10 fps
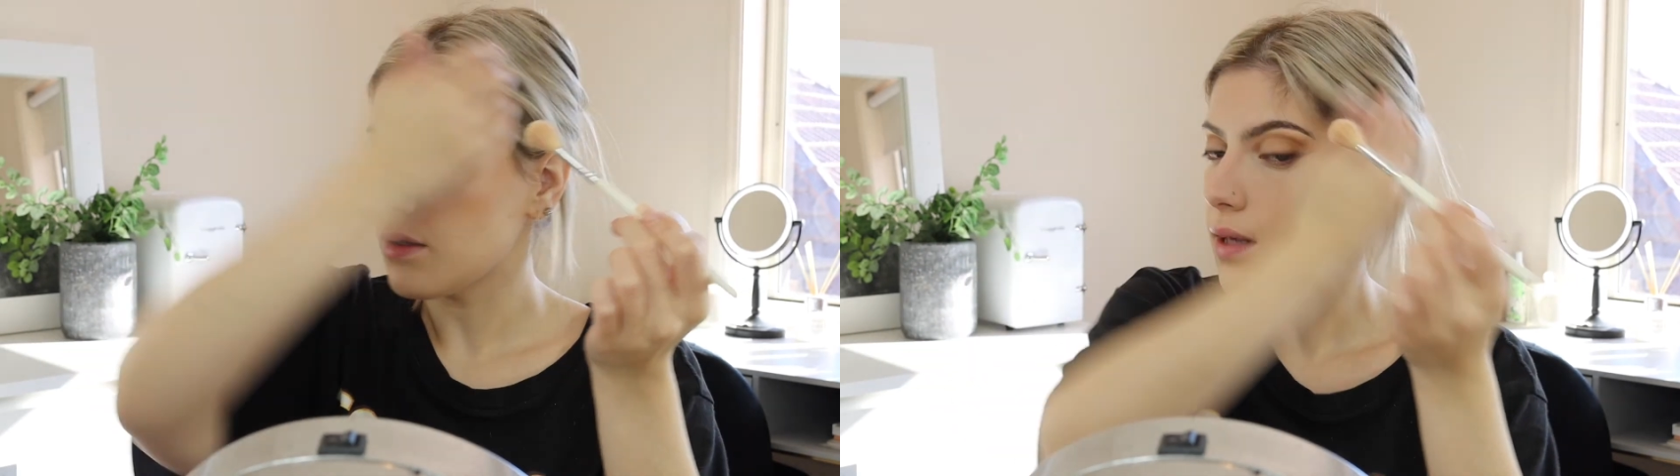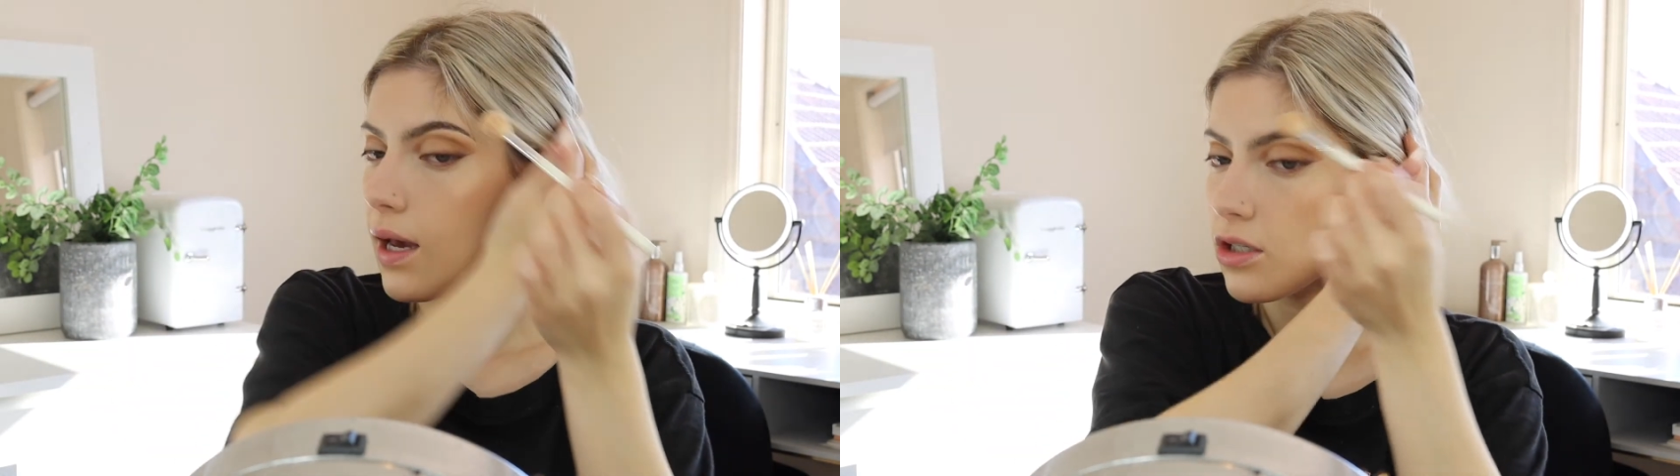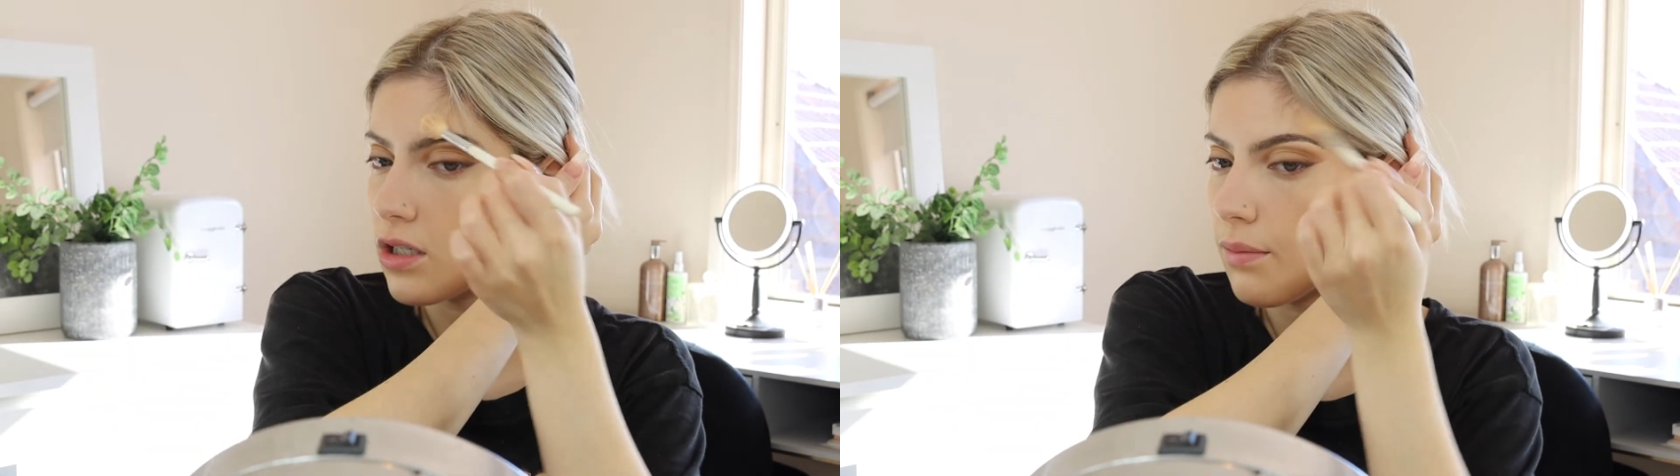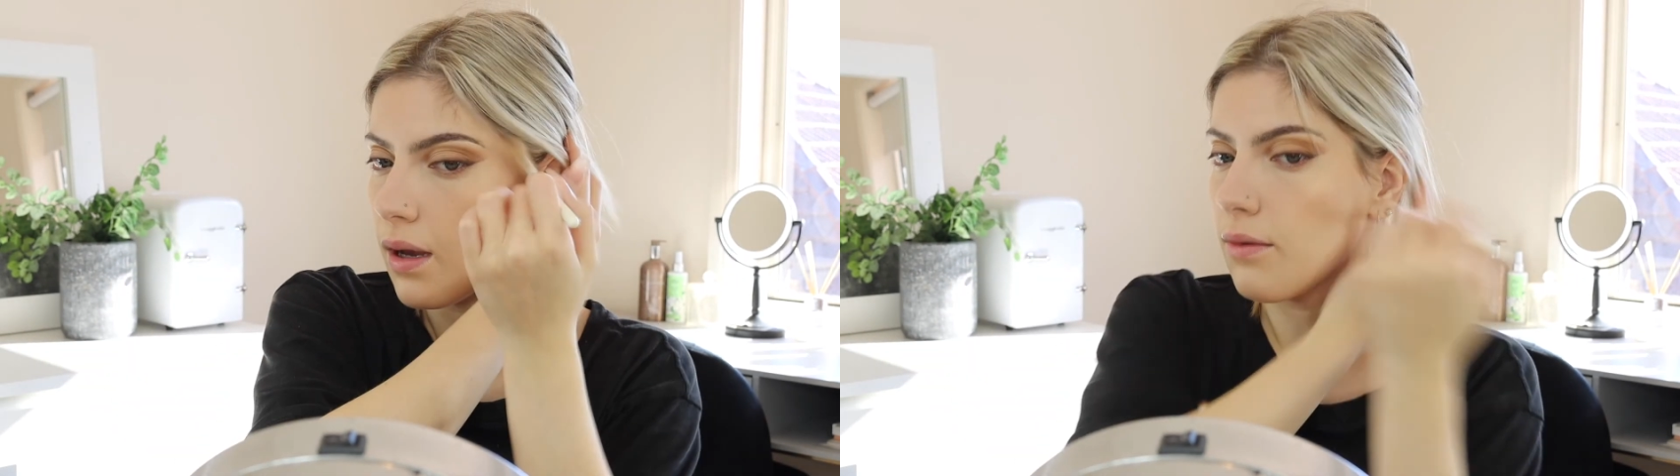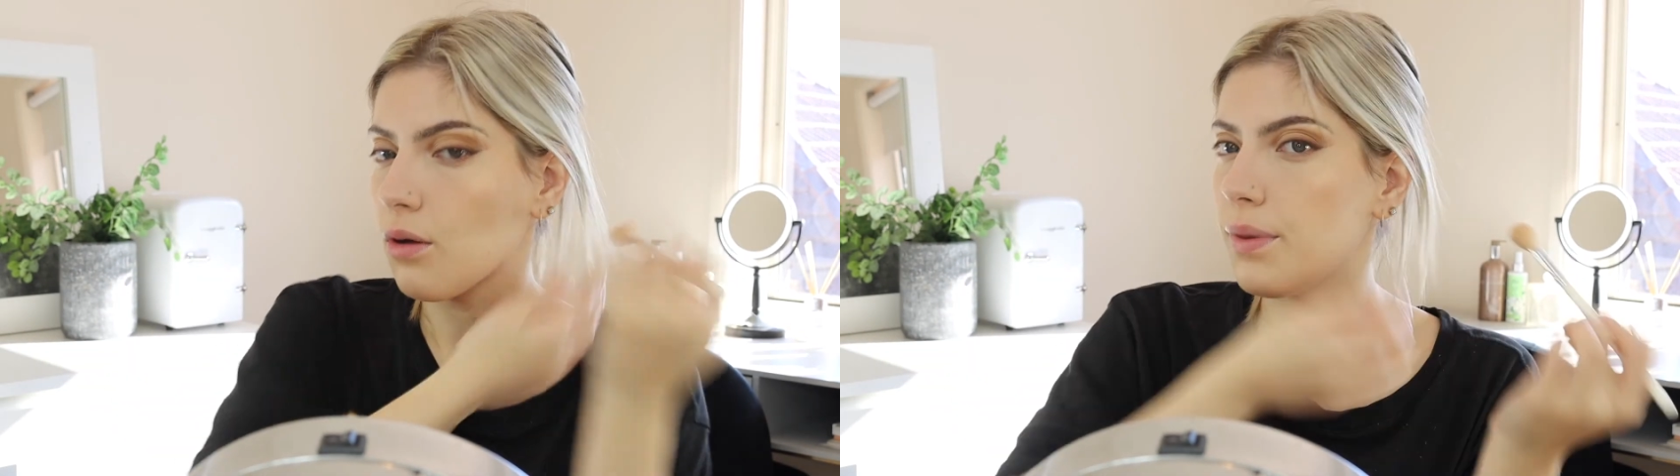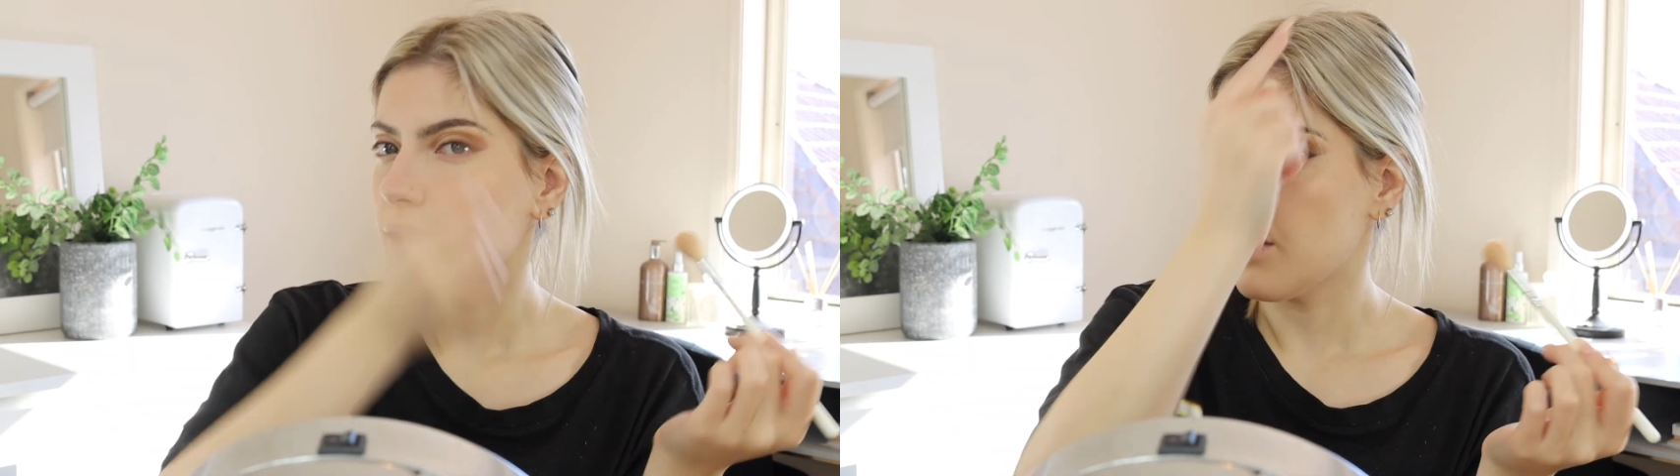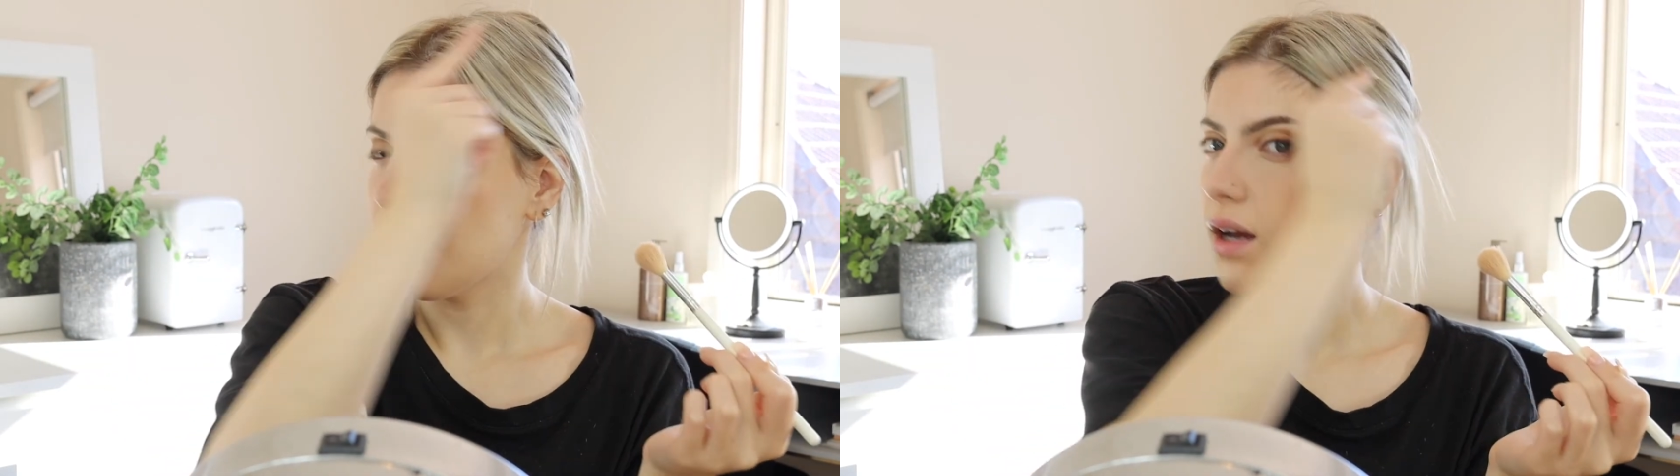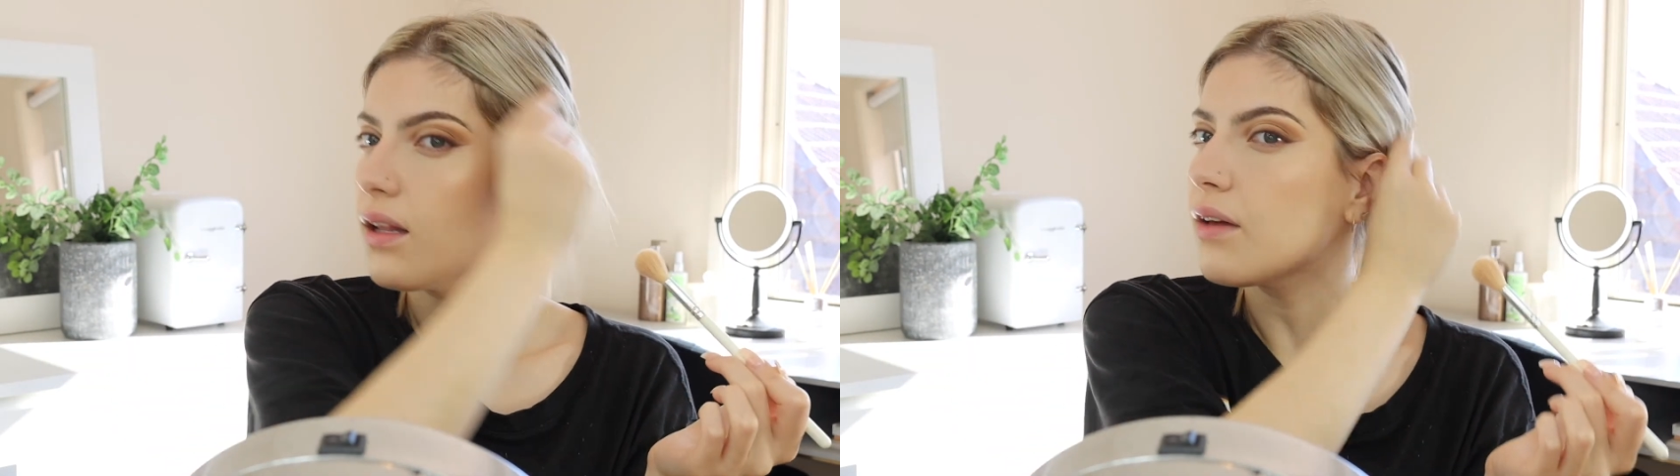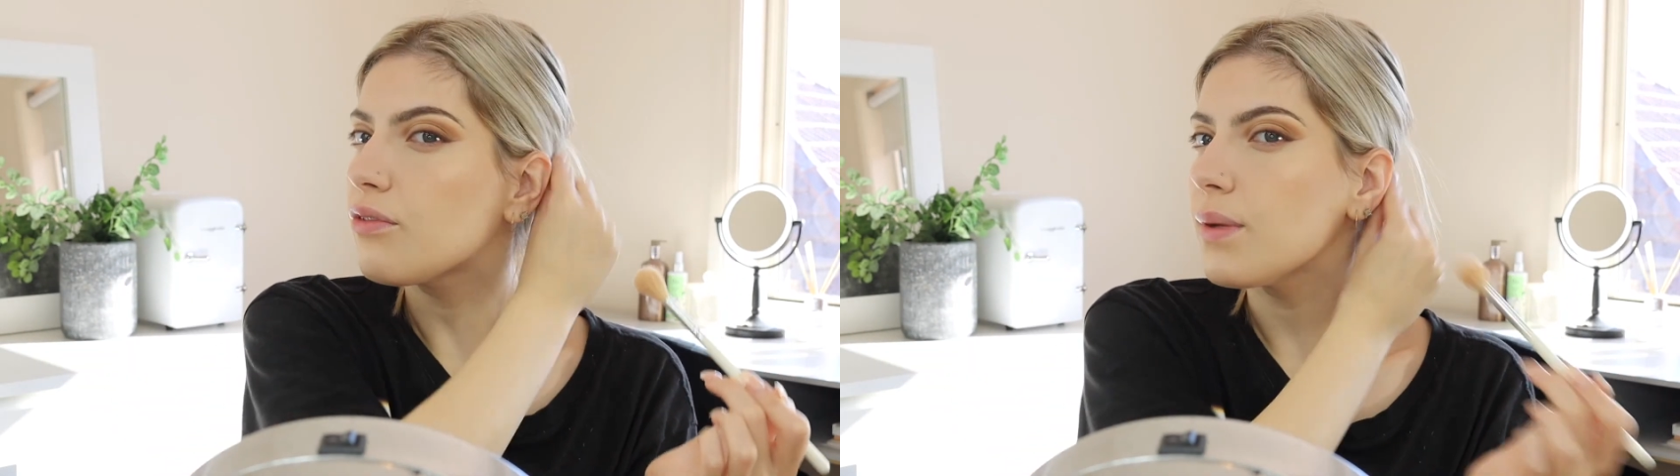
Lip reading: This actually might not be enough highlight for